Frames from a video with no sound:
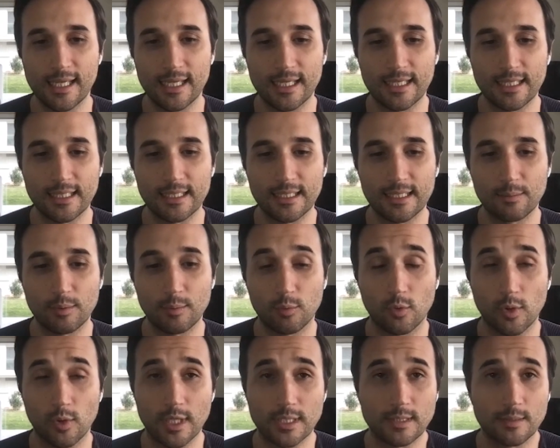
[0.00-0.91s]
and uh,
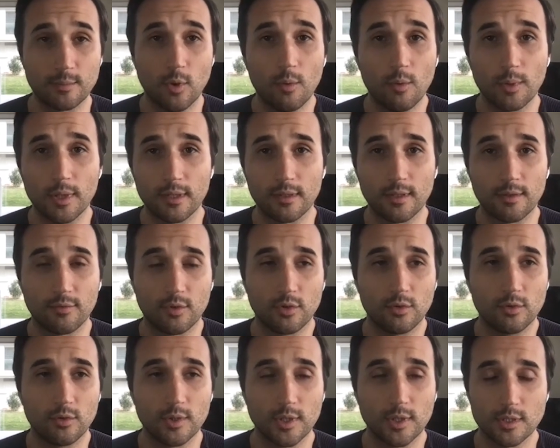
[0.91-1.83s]
people were asking, "Well, wait, if
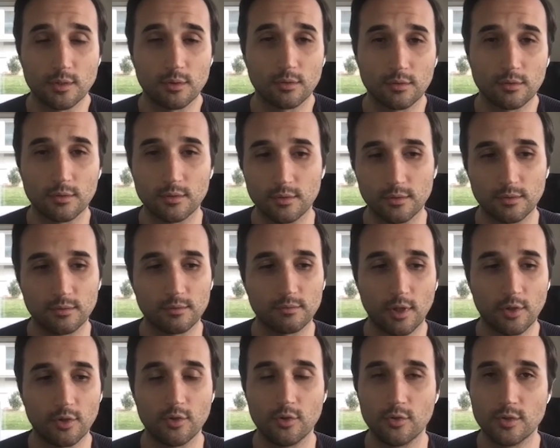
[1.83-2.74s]
you do this, you, you,
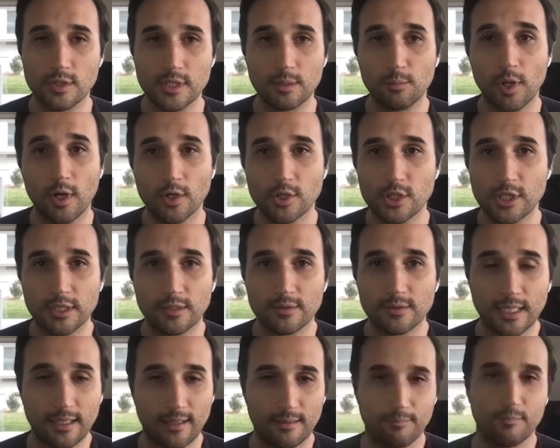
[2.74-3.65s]
you are you using blockchain?" I
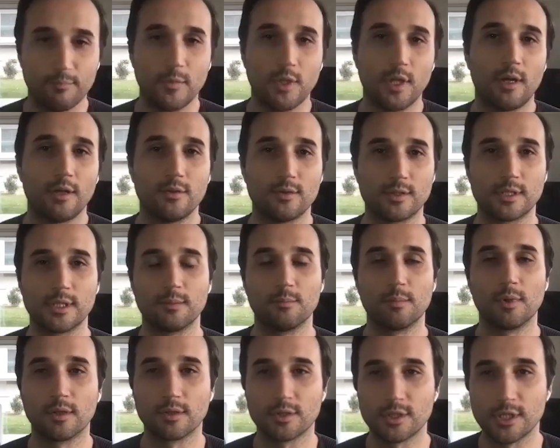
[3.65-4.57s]
was like, "I'm not
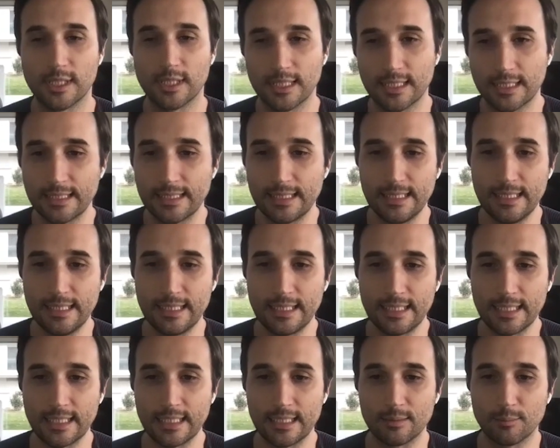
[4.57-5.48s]
using blockchain."
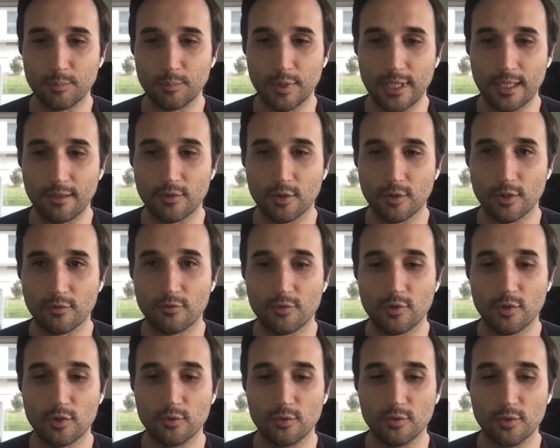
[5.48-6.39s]
Um, but after a
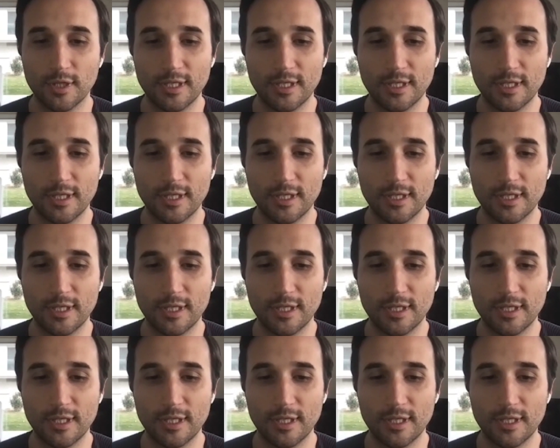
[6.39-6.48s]
few